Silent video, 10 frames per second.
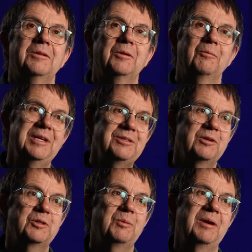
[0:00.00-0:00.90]
The
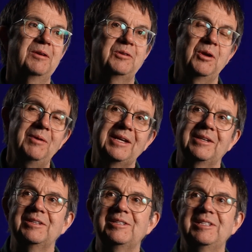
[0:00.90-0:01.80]
research we were doing
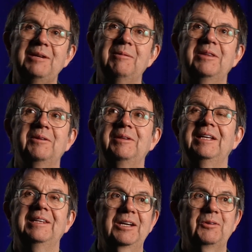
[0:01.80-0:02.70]
to see whether the
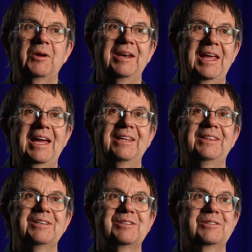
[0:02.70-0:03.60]
electron had
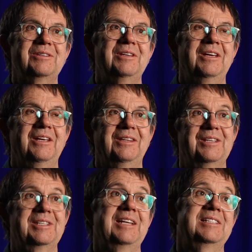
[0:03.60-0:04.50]
this
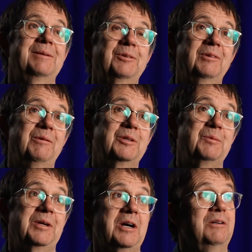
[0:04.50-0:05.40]
asymmetry, which
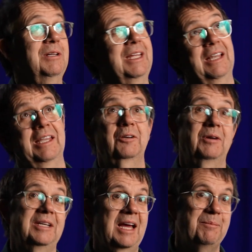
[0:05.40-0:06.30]
we call an
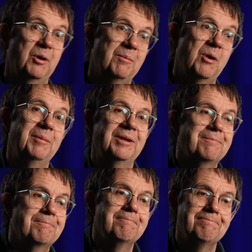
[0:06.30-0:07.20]
electric dipole moment,
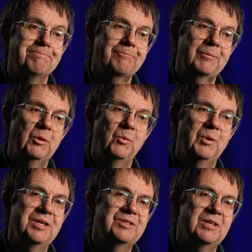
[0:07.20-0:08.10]

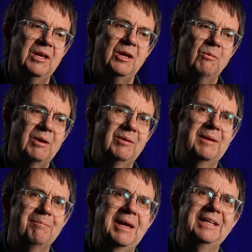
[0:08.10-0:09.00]
was we would
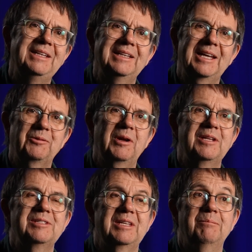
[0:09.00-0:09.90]
embed the
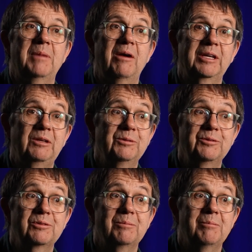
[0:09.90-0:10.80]
electrons in
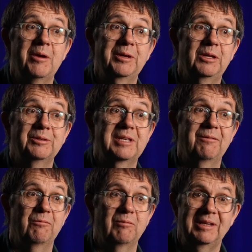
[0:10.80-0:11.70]
molecules. Molecules
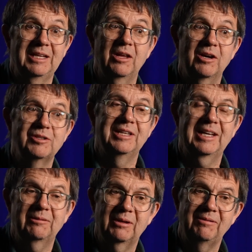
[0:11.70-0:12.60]
have really large
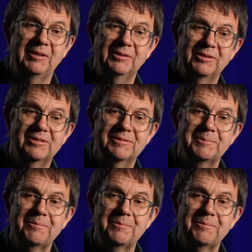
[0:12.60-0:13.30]
electric fields.